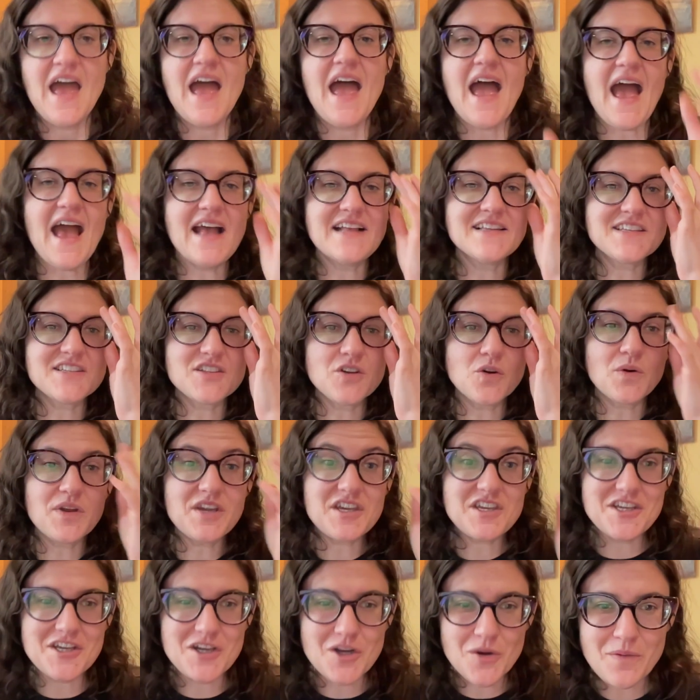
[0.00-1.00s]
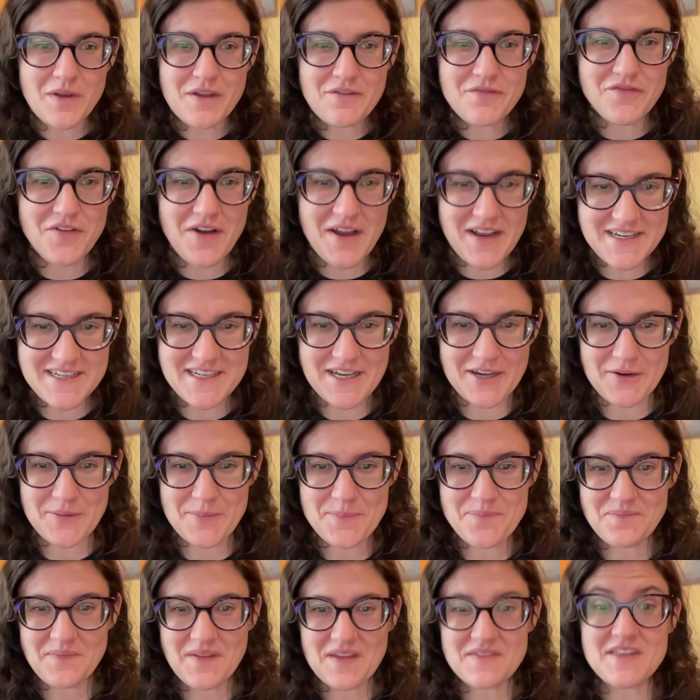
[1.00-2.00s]
And so here we find
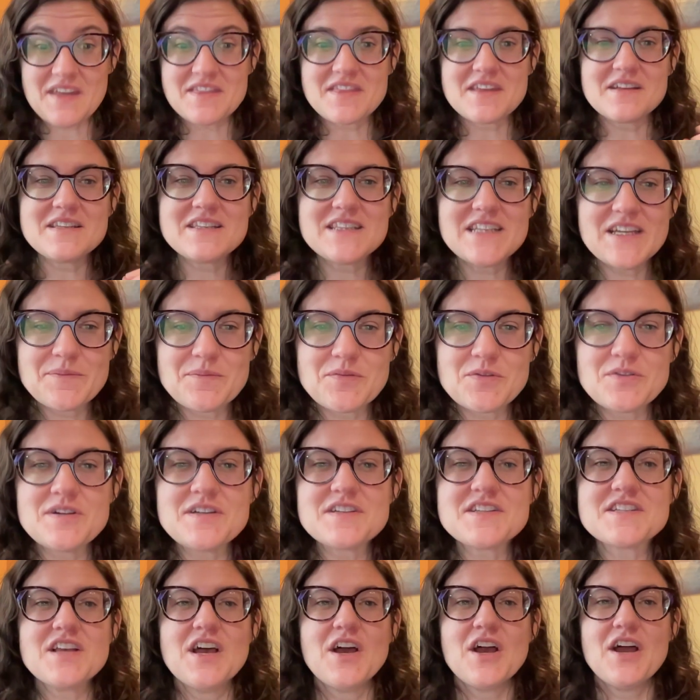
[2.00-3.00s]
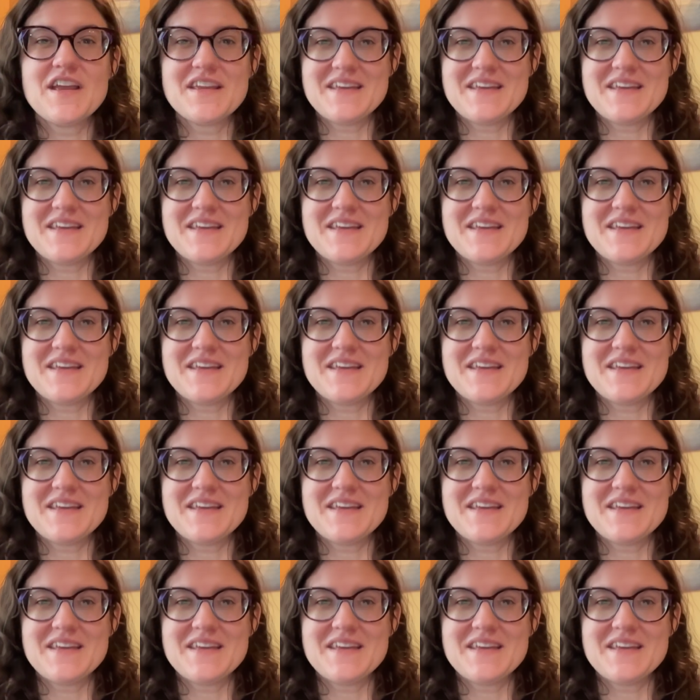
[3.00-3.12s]
out that the Liberals